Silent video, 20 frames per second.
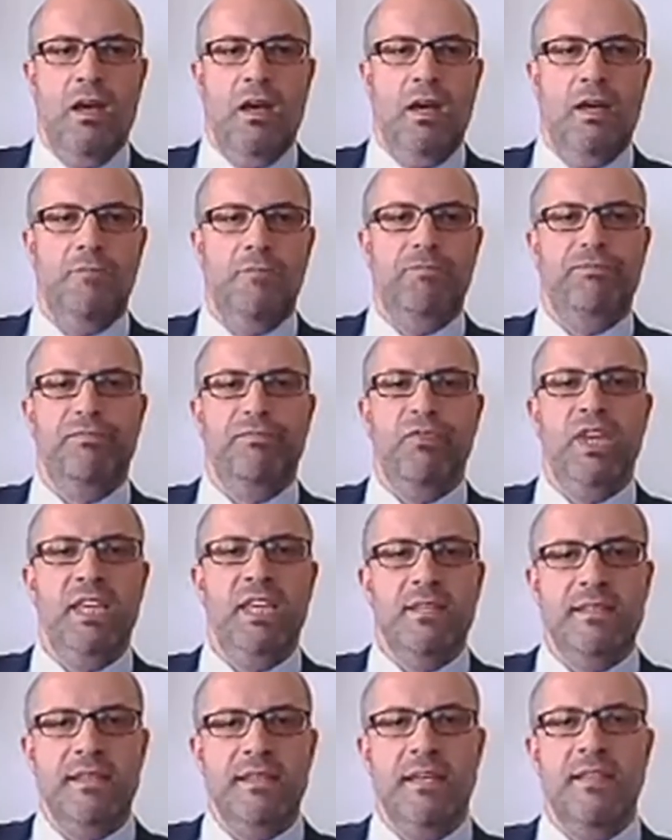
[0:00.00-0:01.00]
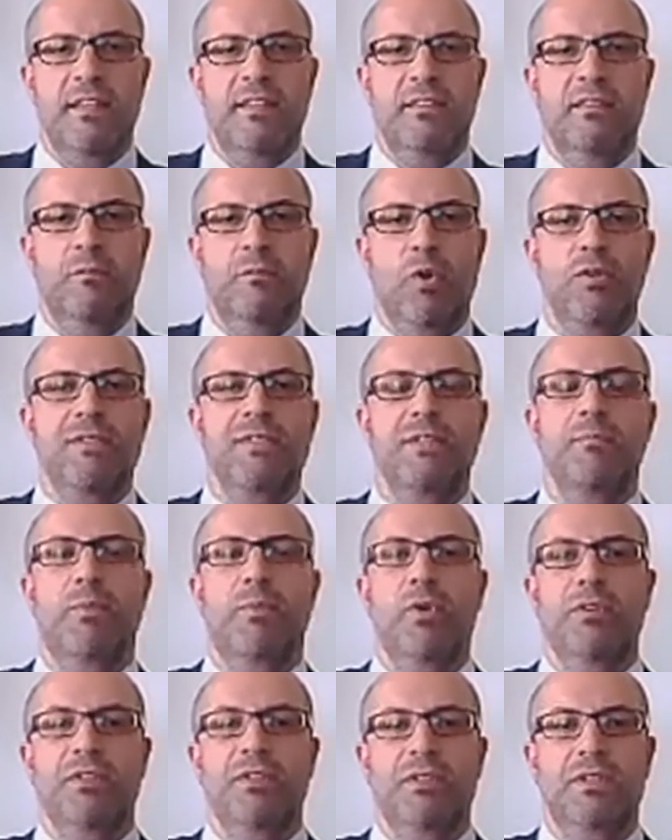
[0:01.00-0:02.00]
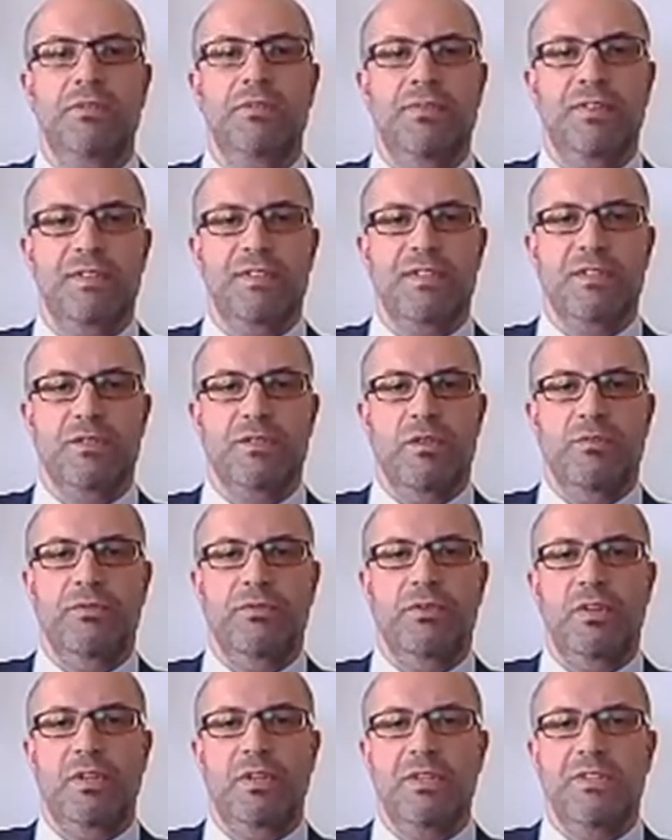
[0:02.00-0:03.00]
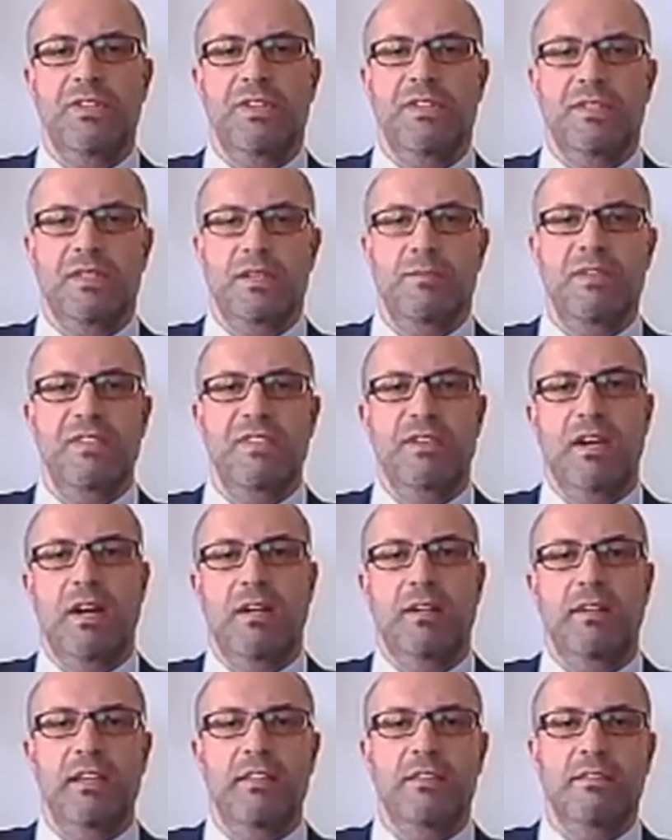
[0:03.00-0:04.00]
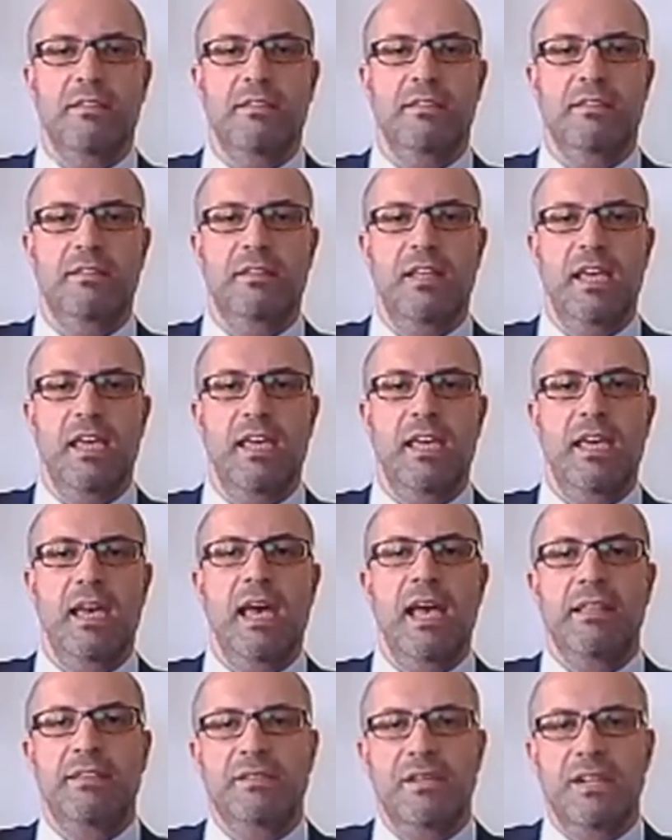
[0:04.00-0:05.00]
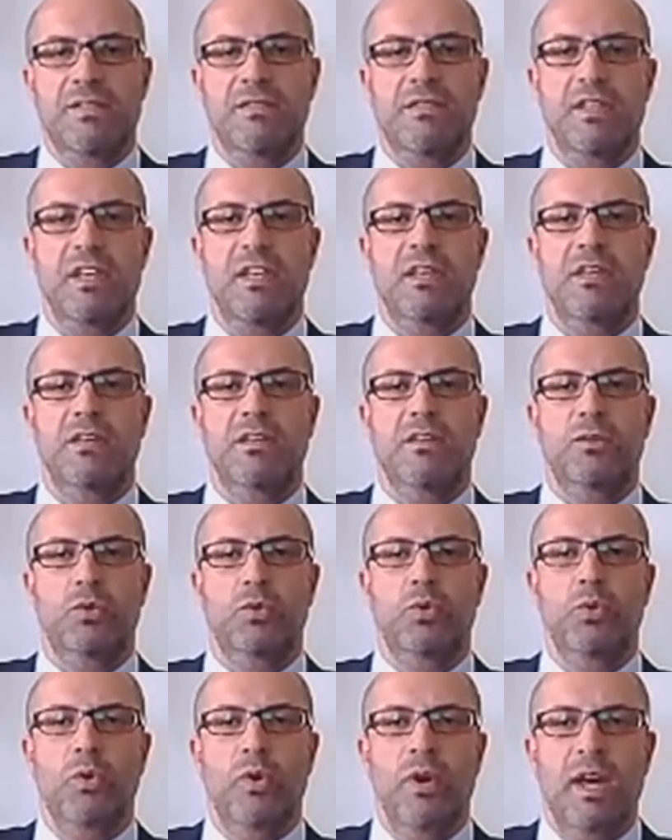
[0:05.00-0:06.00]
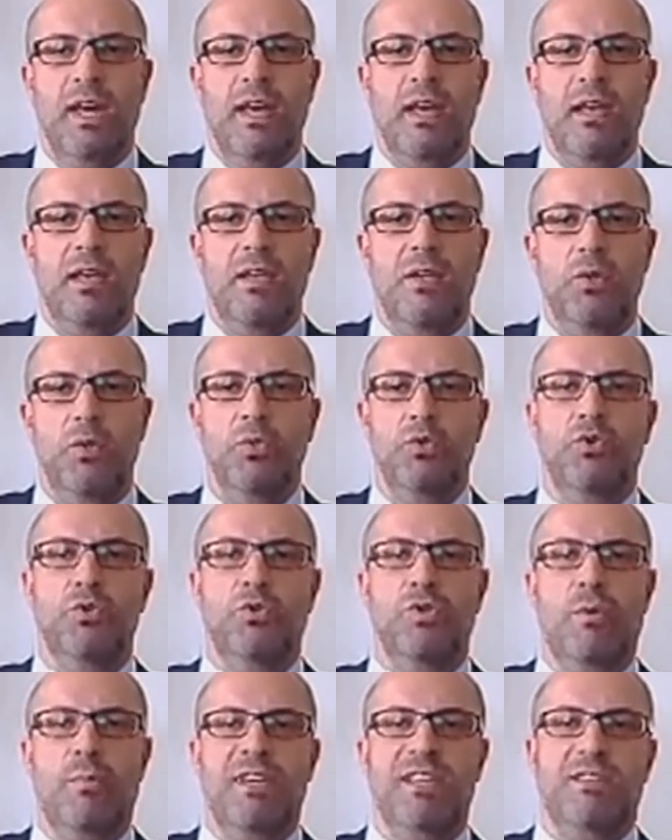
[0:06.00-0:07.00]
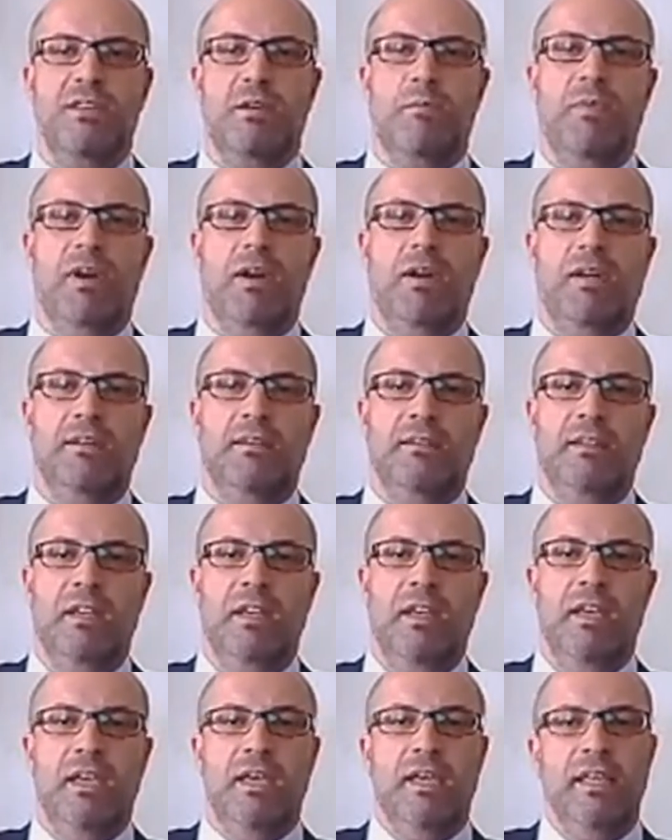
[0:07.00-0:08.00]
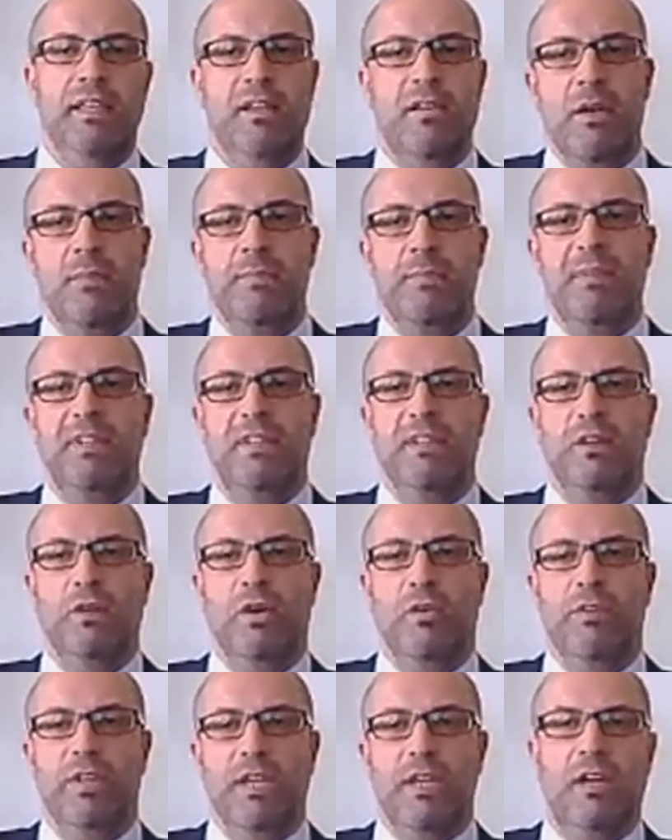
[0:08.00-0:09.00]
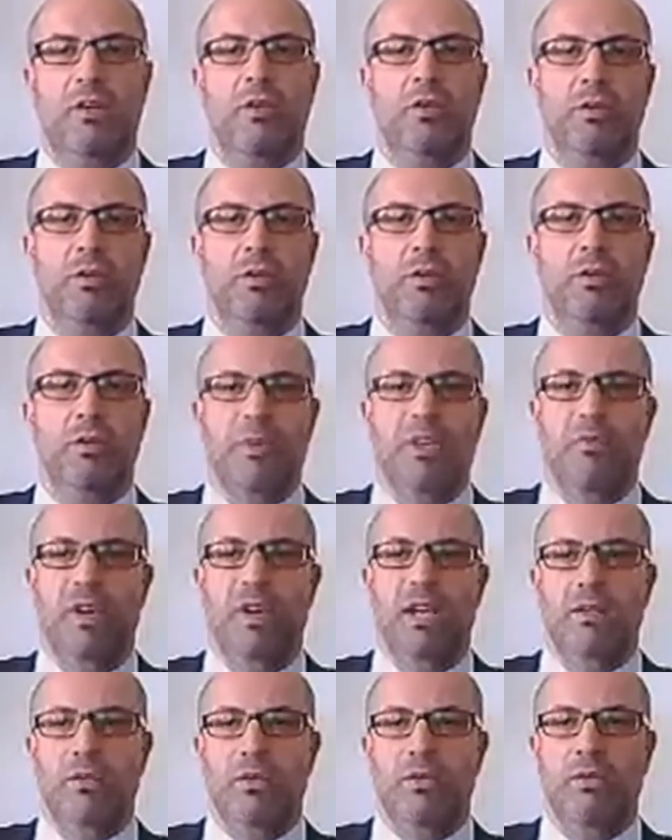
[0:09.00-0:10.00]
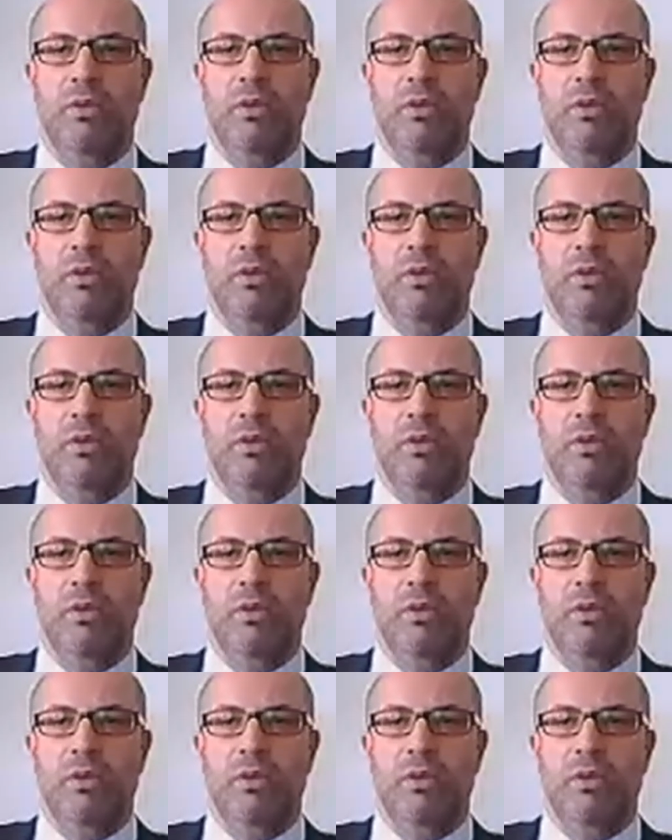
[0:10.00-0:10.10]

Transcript: Um, we can say that the most important differences of Turkish SMEs are that they addressed a, to a huge domestic market in a rapidly growing economic value.